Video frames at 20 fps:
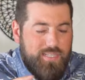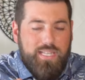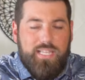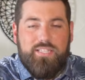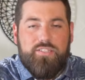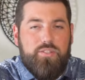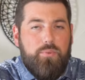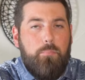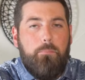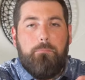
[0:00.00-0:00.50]

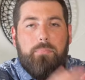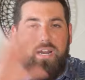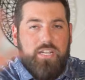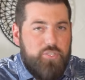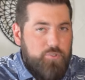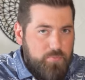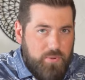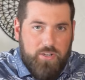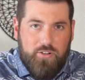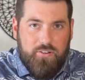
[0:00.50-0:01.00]
It's
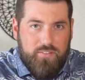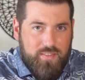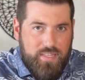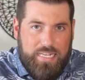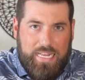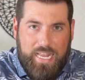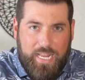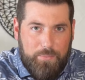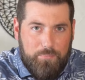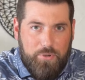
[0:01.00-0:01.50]
much better
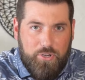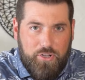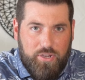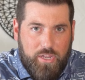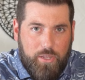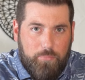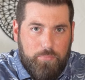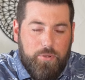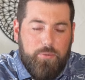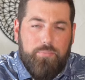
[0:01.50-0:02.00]
than hamburger
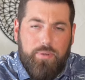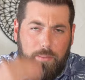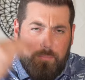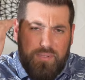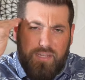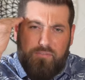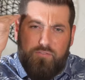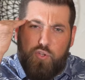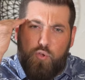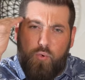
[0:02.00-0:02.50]
helper, but I'm
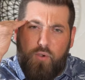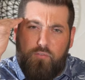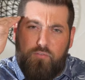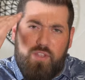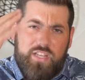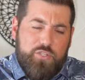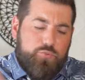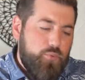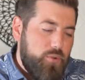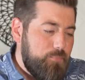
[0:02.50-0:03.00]
giving you a
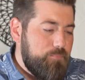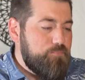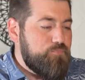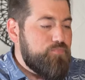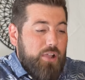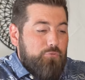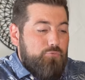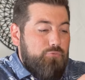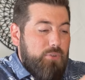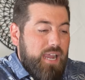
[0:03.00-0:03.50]
visual.
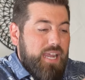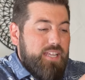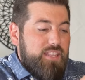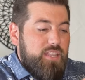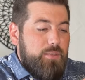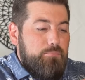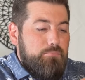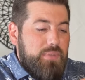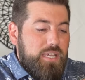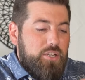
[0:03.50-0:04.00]
Right in
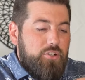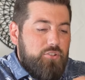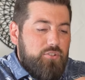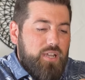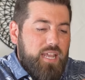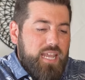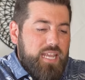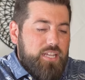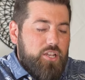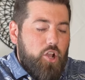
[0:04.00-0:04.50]
the
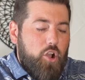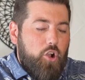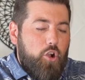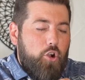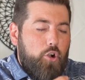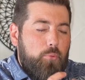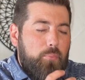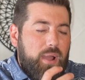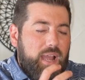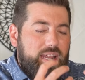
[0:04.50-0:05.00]
middle, and
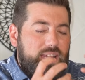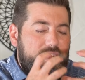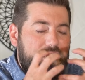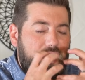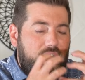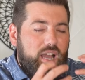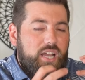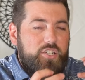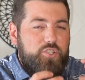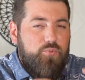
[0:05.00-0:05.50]
oh my
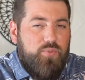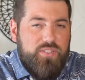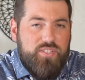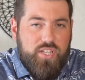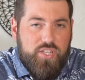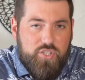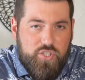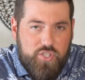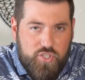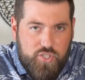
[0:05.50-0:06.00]
gosh, was
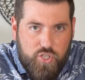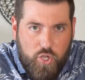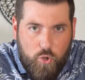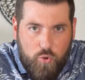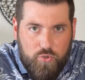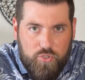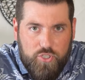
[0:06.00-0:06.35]
it so